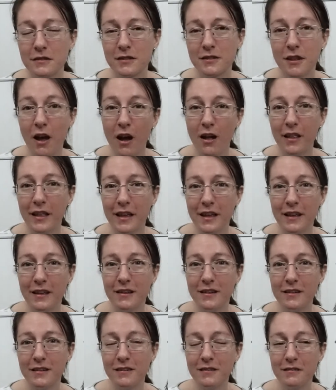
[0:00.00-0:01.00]
solid
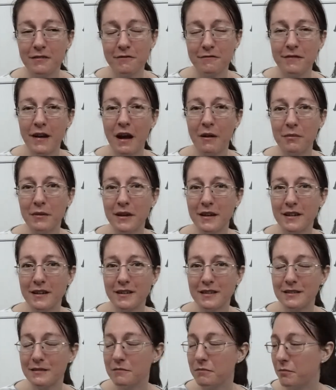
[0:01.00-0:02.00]

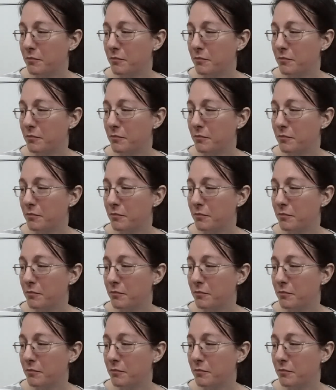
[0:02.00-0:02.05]
fabrics,